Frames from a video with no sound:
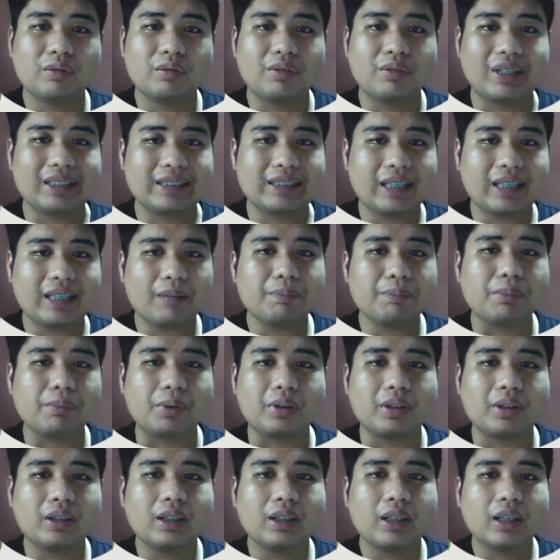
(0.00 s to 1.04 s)
For
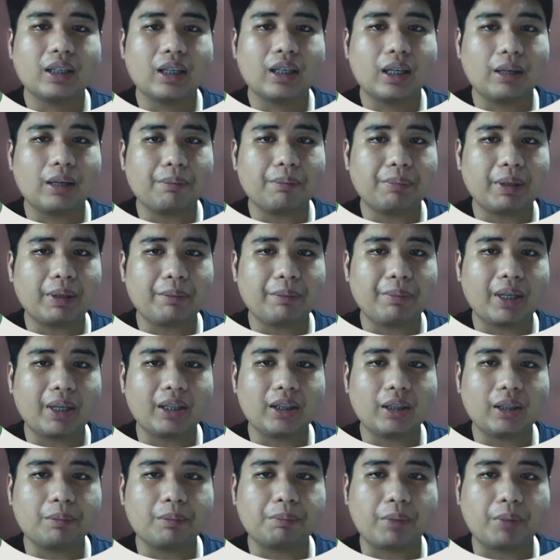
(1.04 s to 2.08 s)
example,
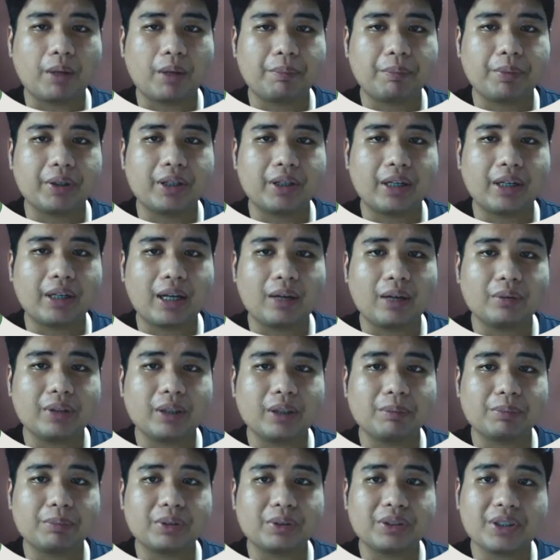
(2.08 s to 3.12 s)
implementing proper
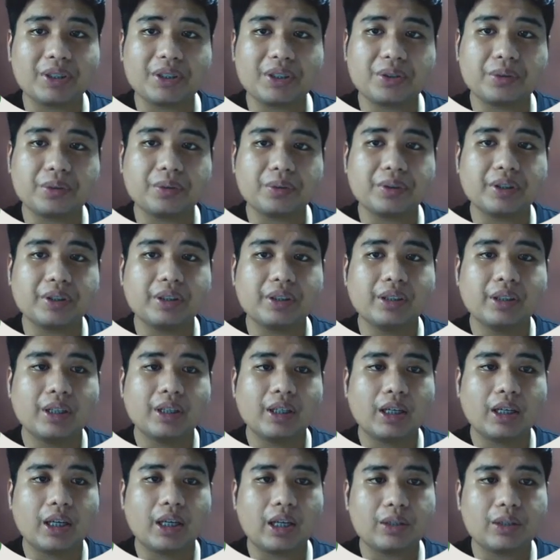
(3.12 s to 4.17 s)
grounding procedure,
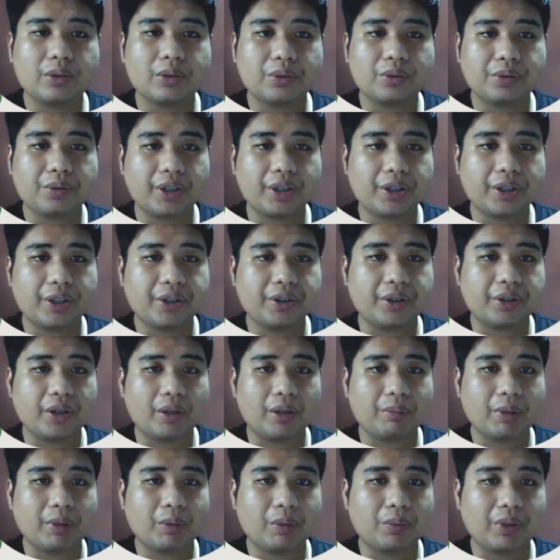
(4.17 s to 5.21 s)
ensuring
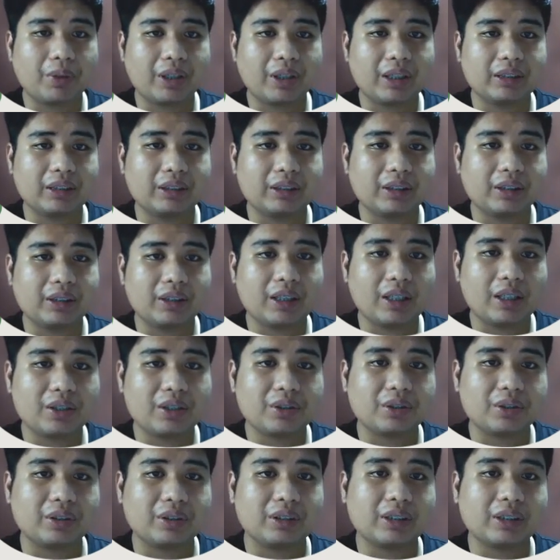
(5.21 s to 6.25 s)
ergonomic working
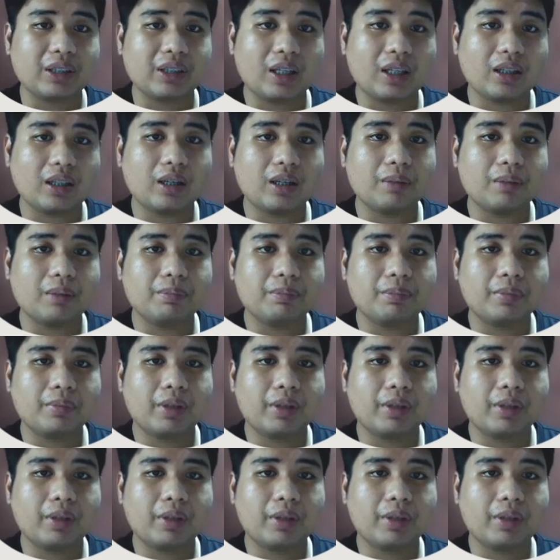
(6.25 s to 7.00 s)
station setup,